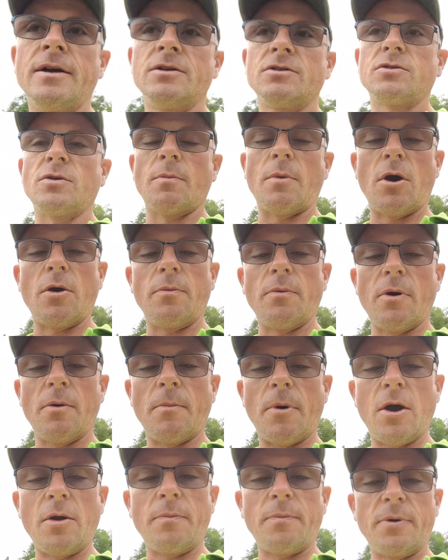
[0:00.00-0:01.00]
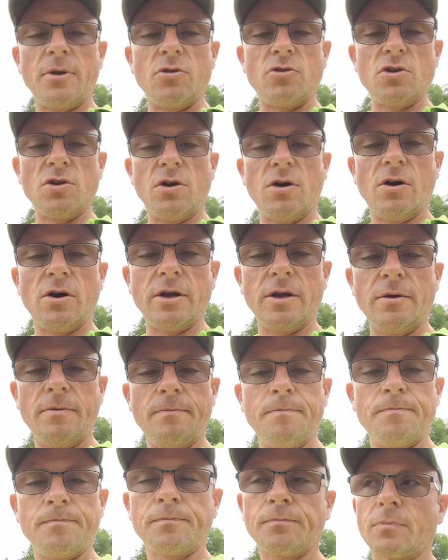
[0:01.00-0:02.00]
So I'm hoping July
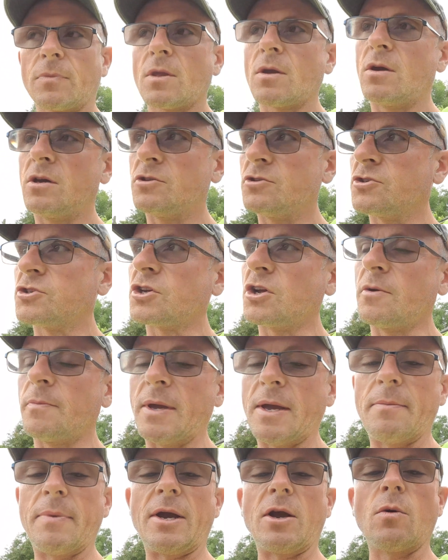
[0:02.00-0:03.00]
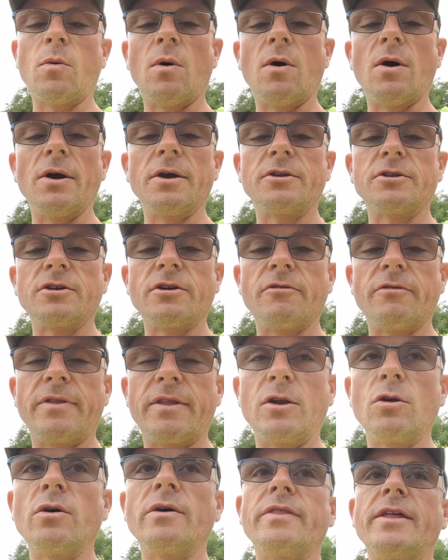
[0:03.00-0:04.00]
it's just going to be a bit quieter,
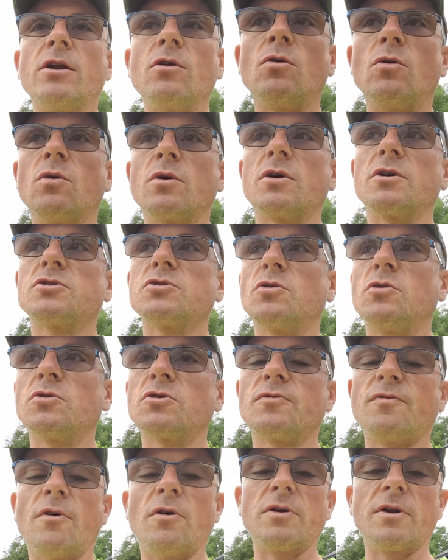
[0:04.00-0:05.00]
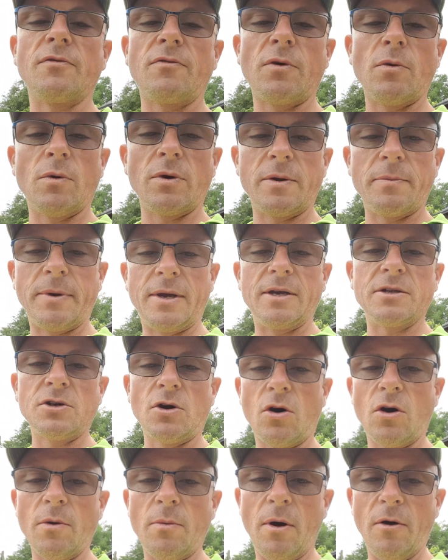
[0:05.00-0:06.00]
and then August, I always find if you want a bit of
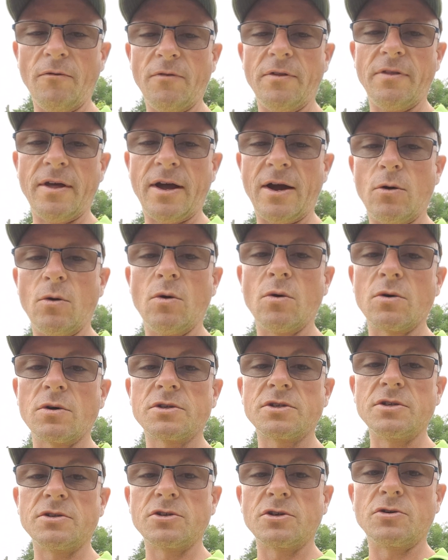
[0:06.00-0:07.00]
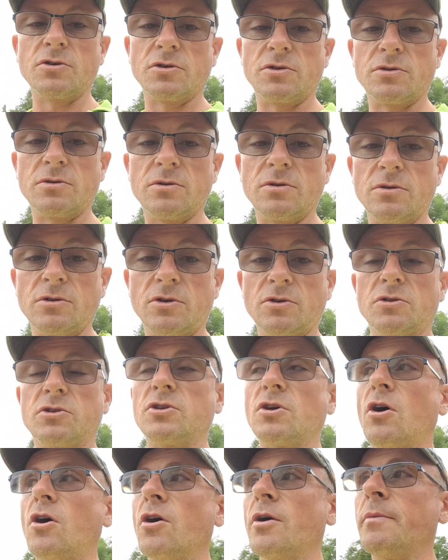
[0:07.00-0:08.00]
time off and that, August is a good
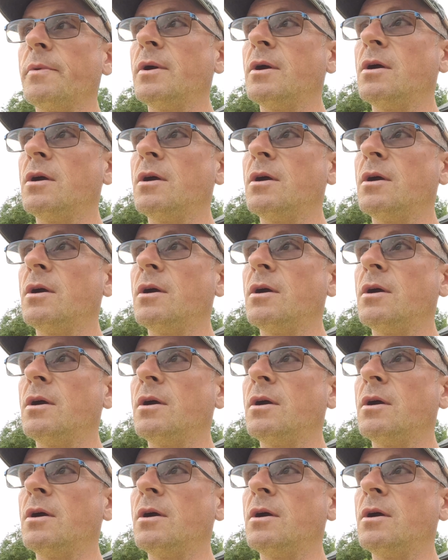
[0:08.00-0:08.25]
time.